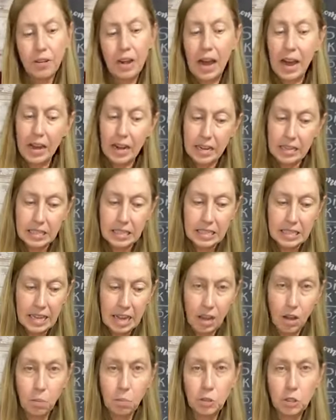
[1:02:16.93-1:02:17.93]
They are not
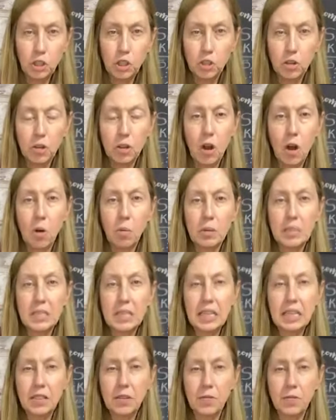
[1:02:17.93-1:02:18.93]
on sale, but you can
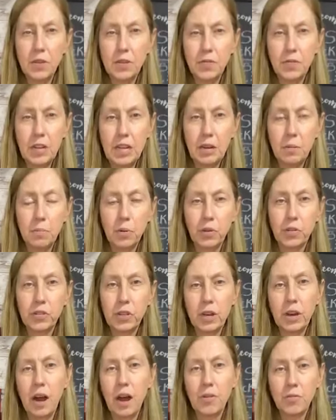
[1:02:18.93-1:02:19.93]
always get the
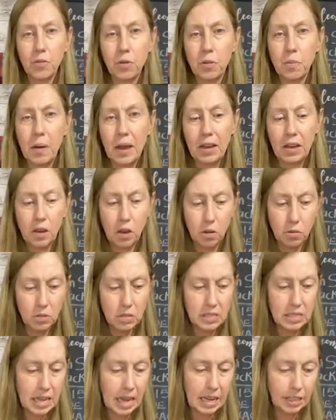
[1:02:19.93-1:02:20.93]
15% off with my
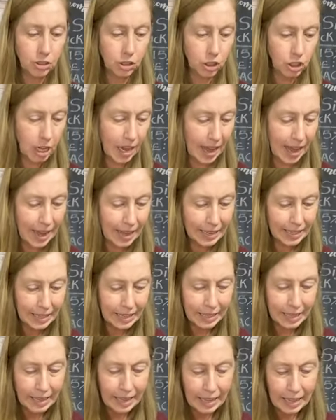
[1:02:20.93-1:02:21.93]
code
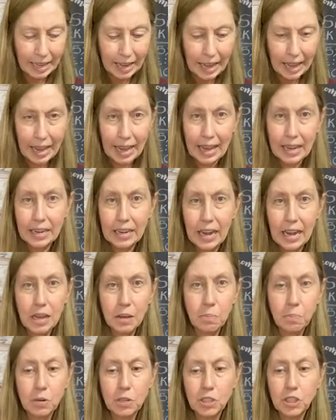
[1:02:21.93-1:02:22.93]
SignShack.
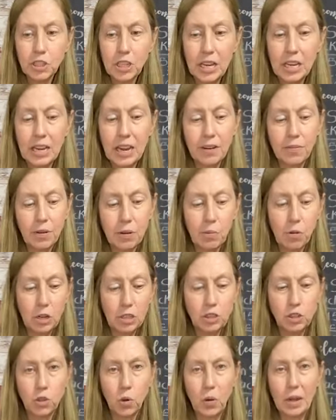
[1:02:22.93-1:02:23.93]
And I appreciate
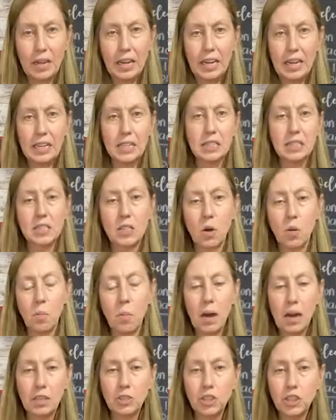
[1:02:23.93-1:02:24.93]
everyone joining us
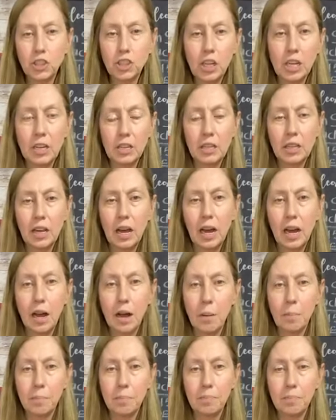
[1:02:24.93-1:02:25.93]
so much.
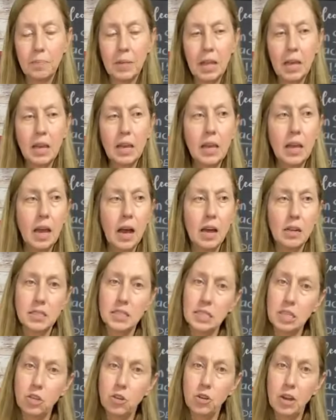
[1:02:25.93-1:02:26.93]
I'll
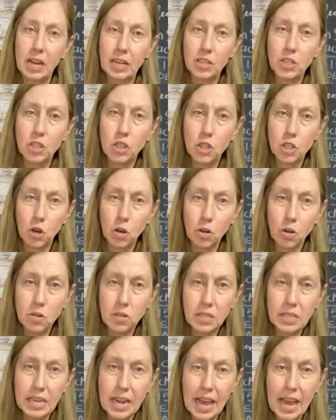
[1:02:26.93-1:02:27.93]
see you next
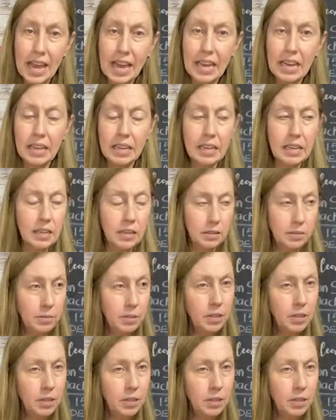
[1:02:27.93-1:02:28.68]
Thursday.